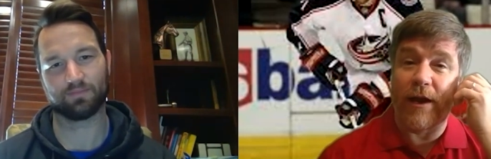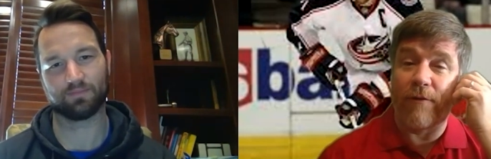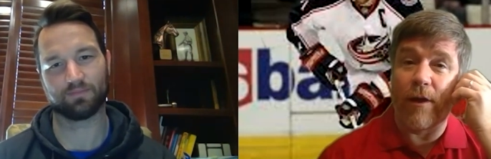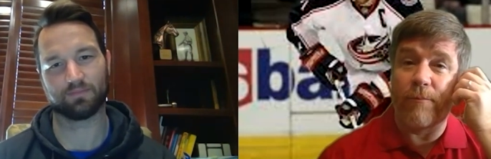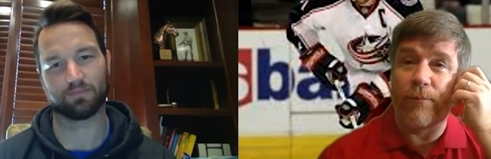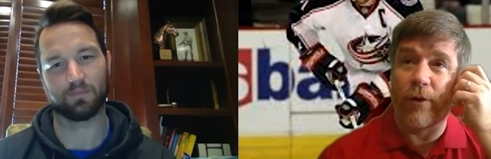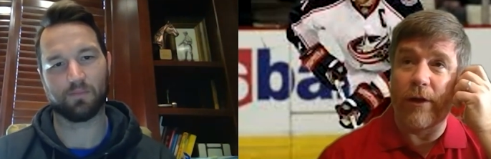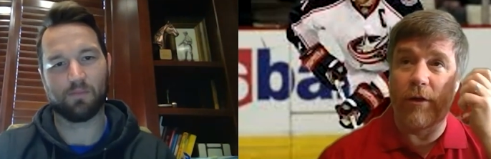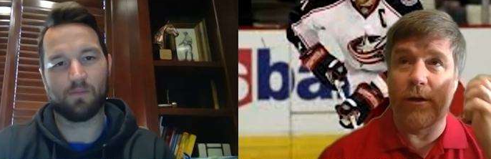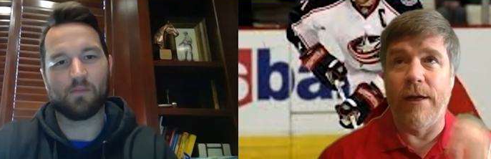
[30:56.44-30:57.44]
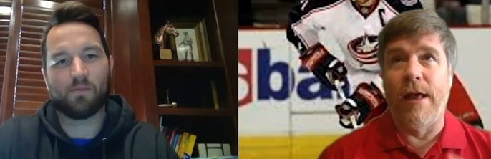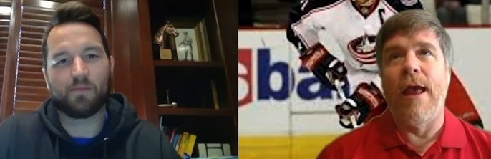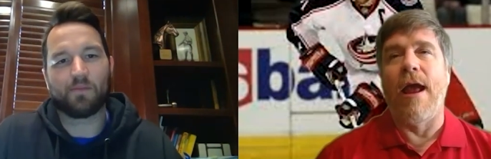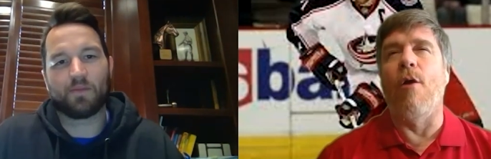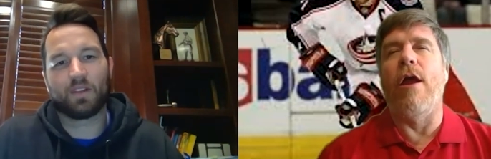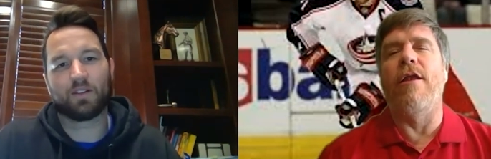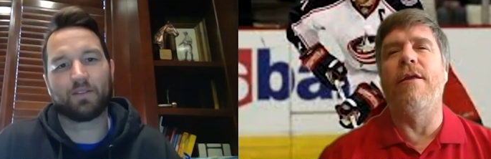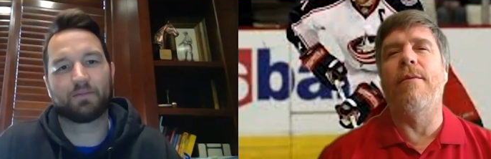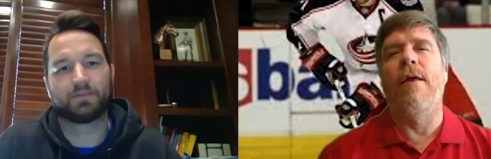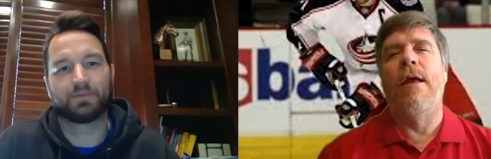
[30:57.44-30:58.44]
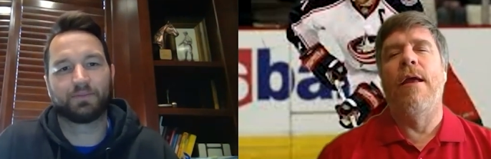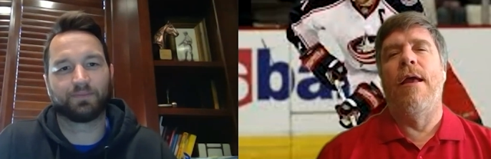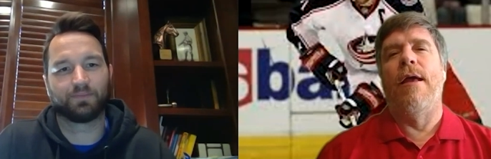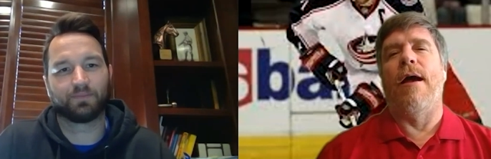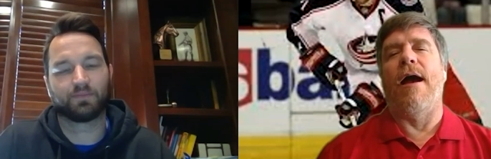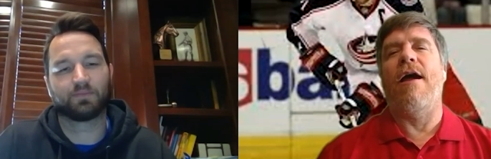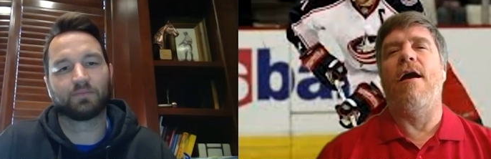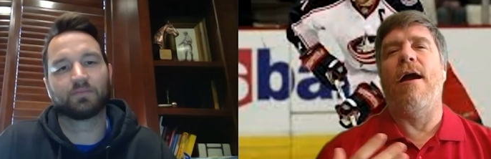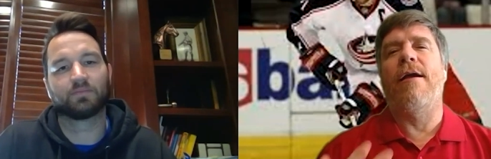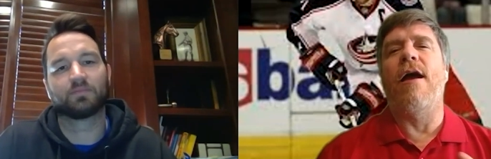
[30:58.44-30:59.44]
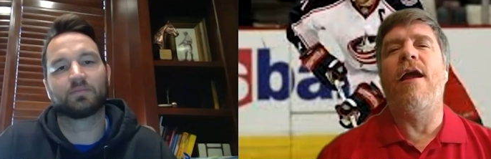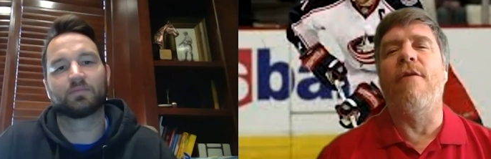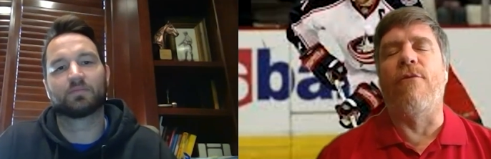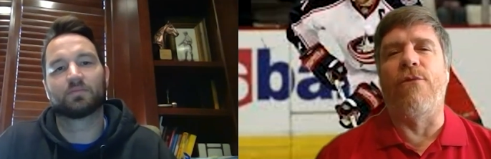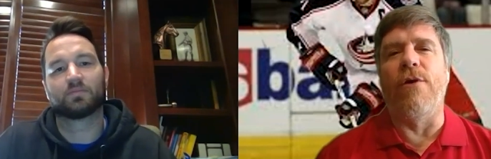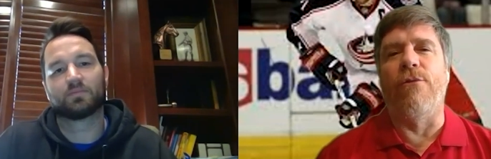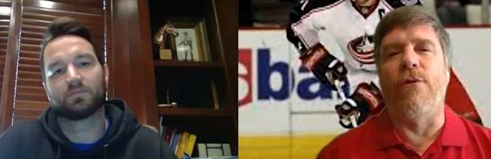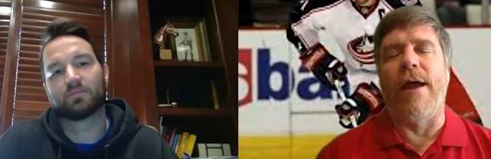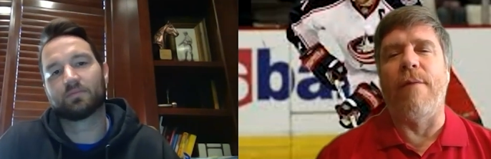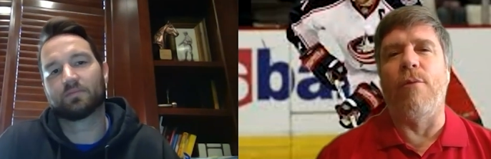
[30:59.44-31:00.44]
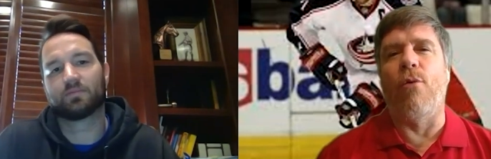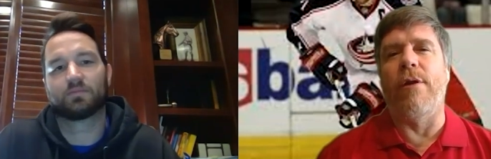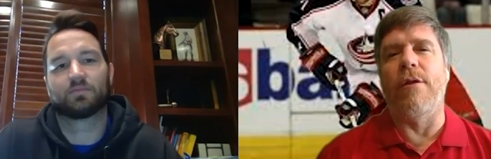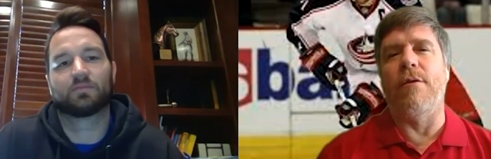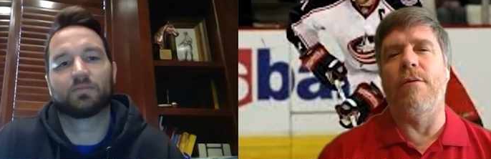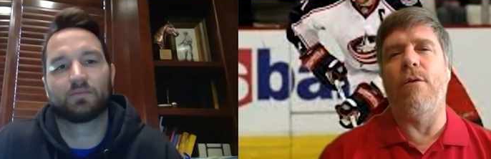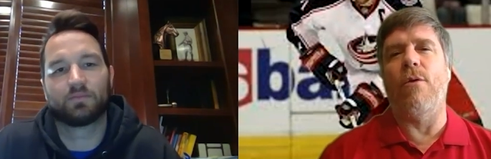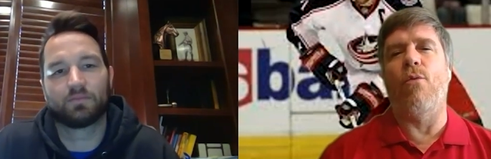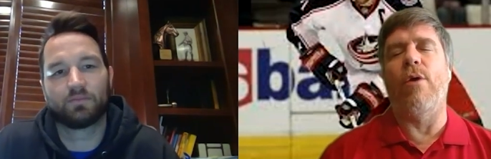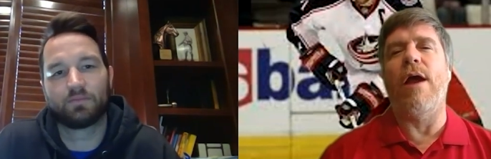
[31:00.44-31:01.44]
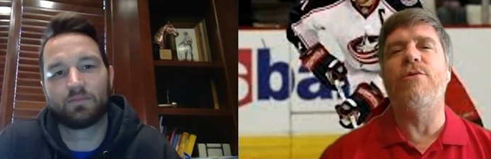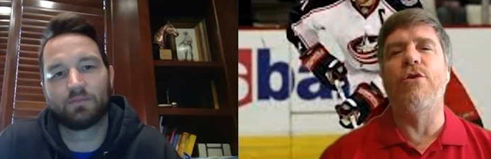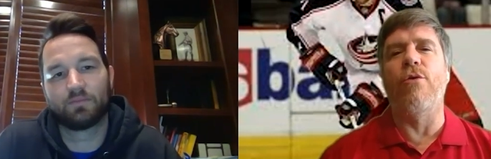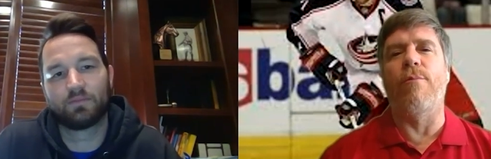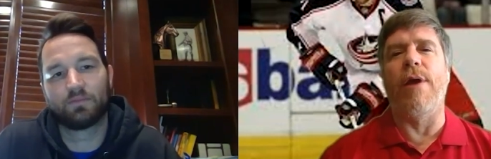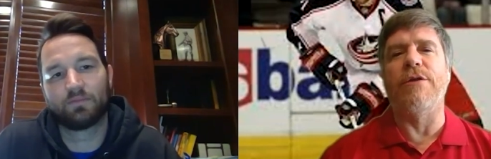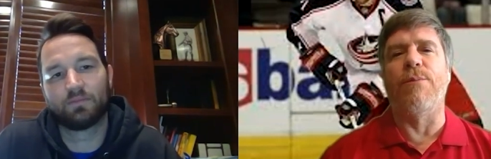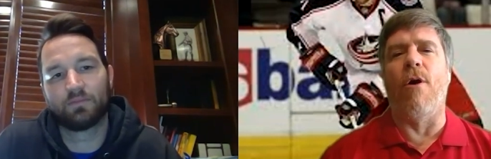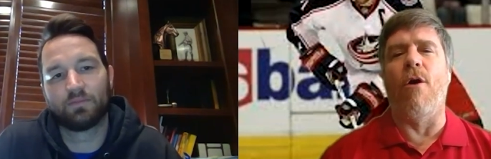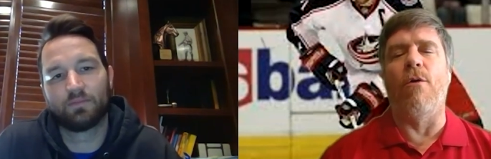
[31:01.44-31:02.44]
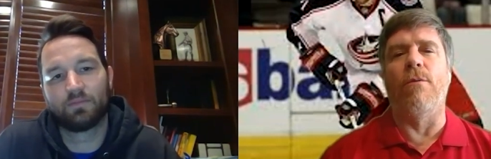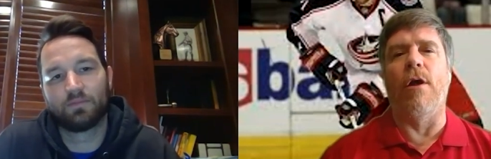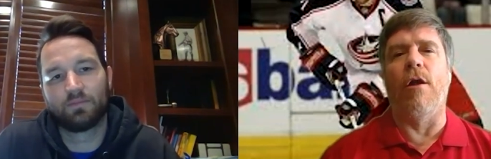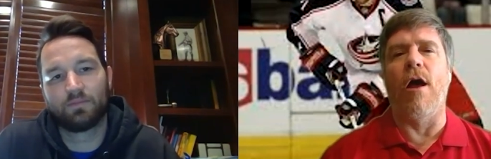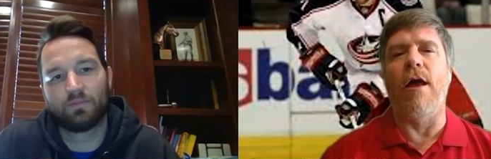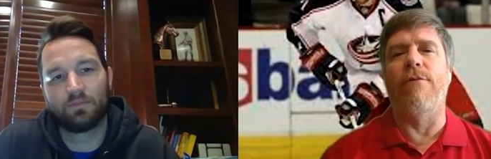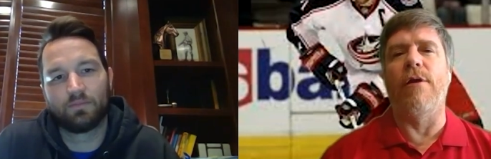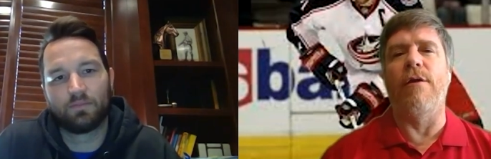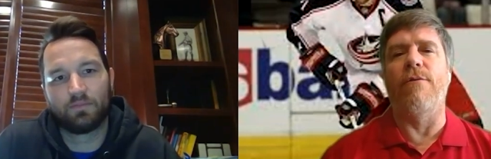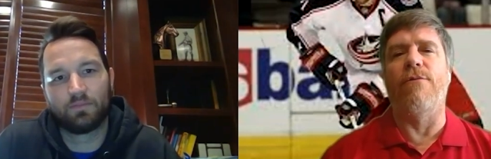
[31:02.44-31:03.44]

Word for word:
Speaker 1: I have a, a pretty good, and, and the, I, I kind of have a feel for that. But when, when I was doing baseball, a lot of the